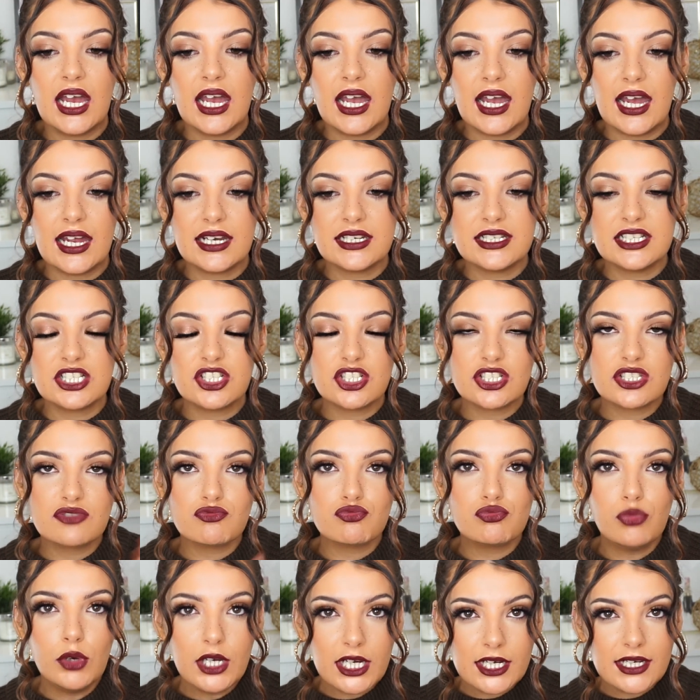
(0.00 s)
and it just
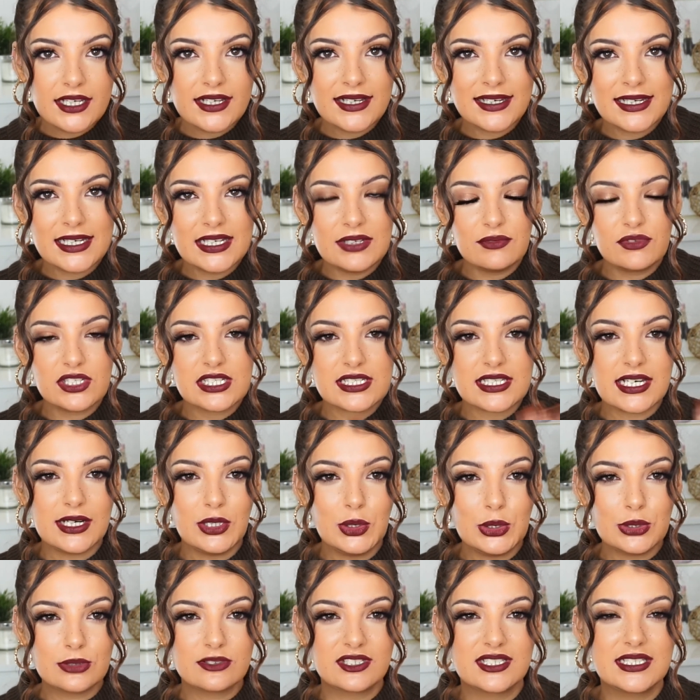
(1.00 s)
really evens
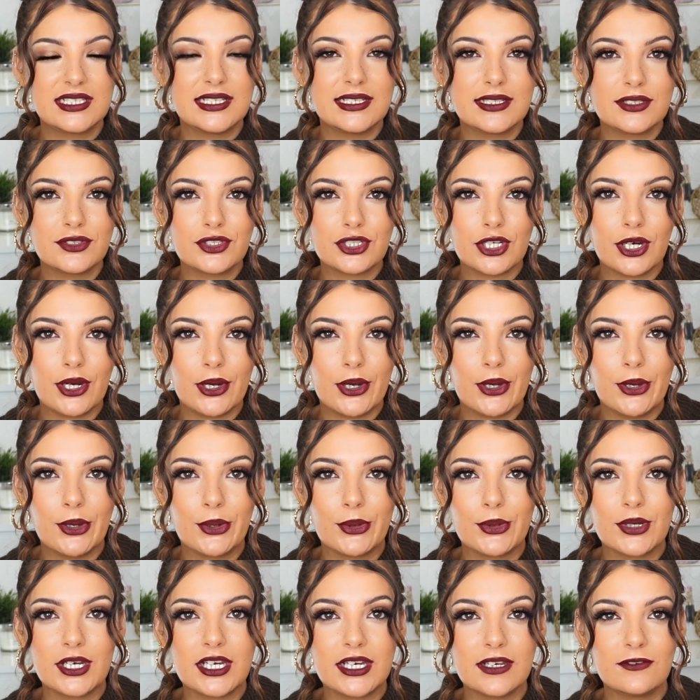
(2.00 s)
out your skin
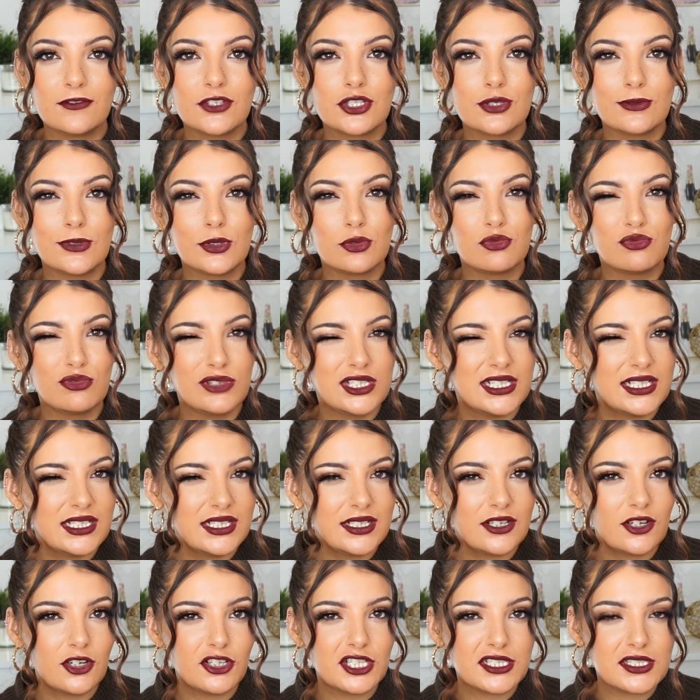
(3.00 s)
tone, gives you a
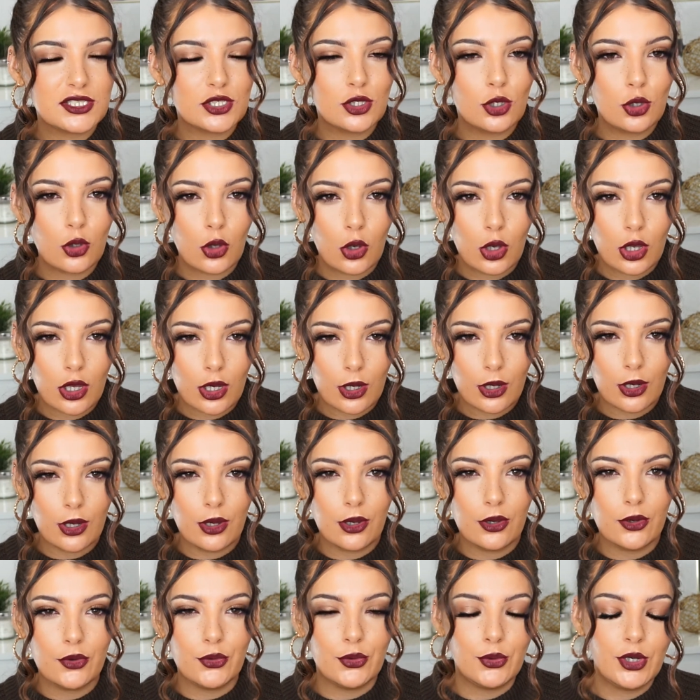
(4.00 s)
really nice
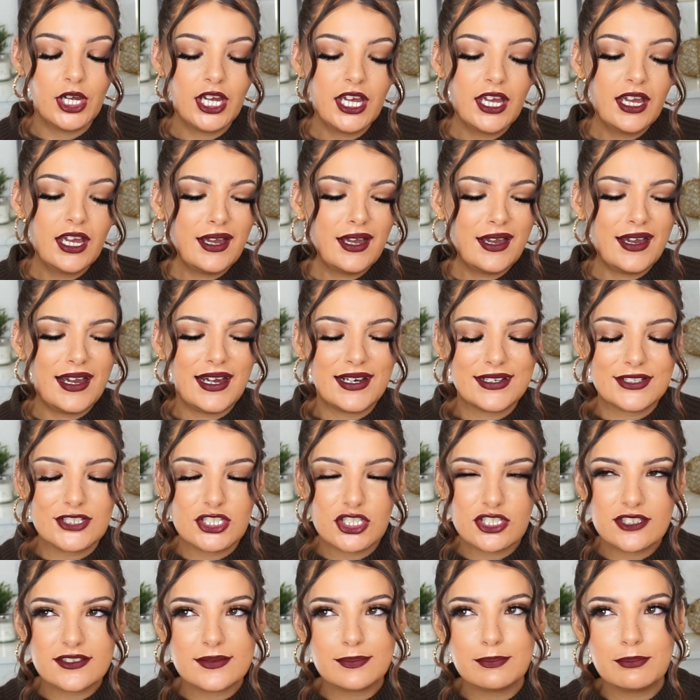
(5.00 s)
glow and
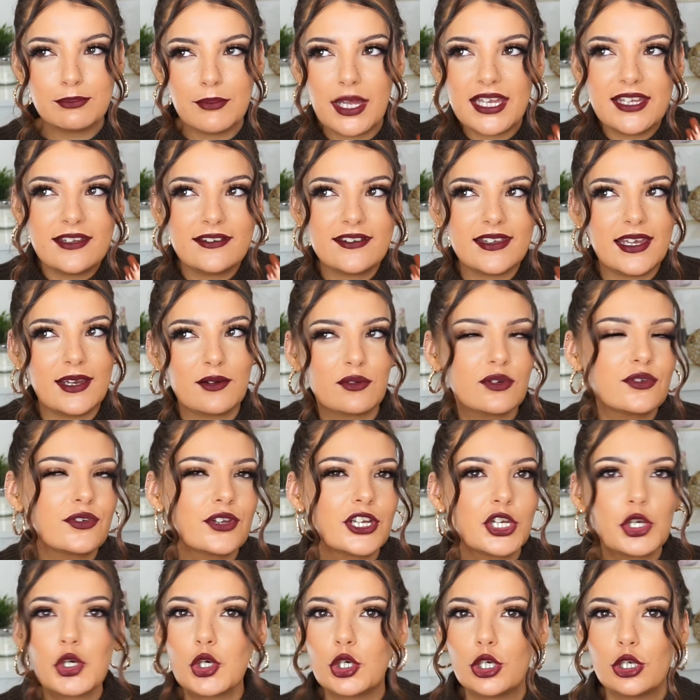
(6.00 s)
just makes
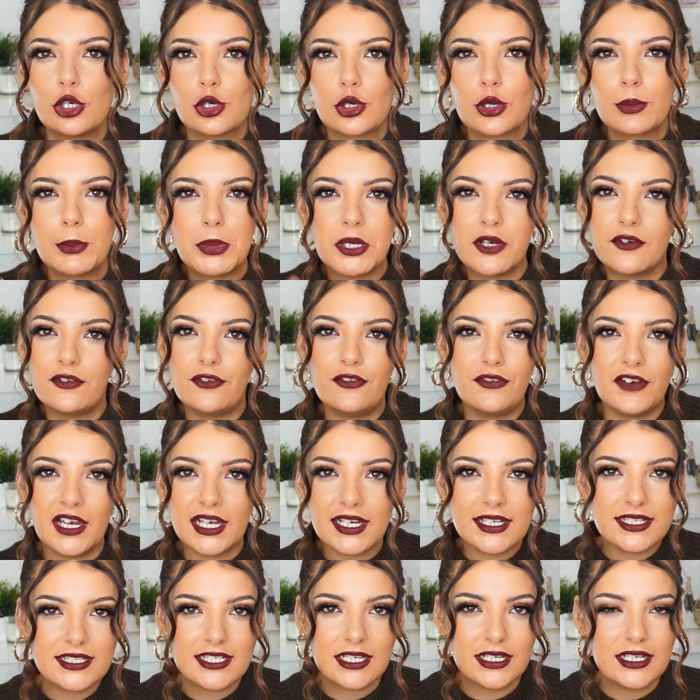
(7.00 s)
everything look
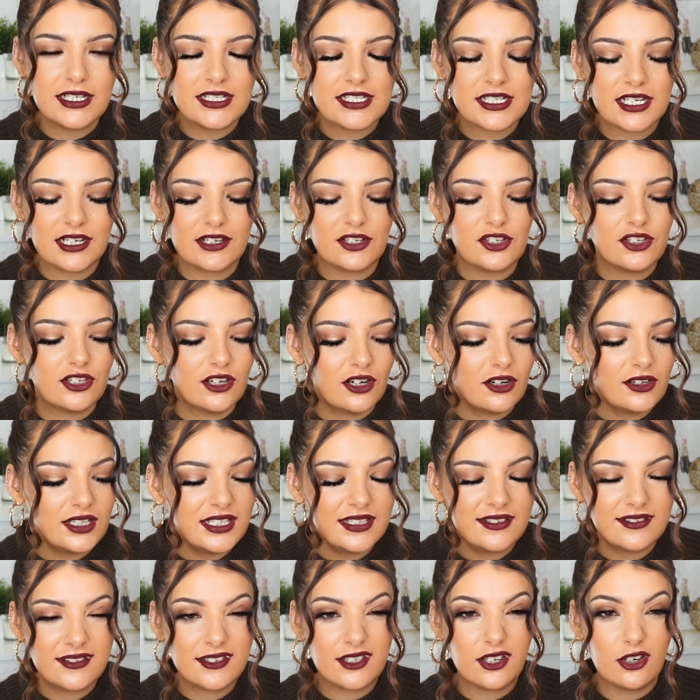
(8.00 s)
perfected and
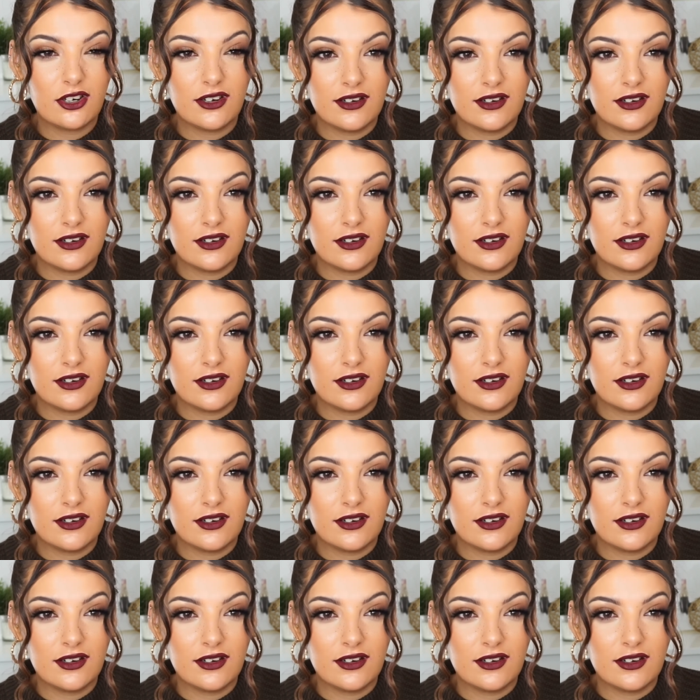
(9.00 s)
nice.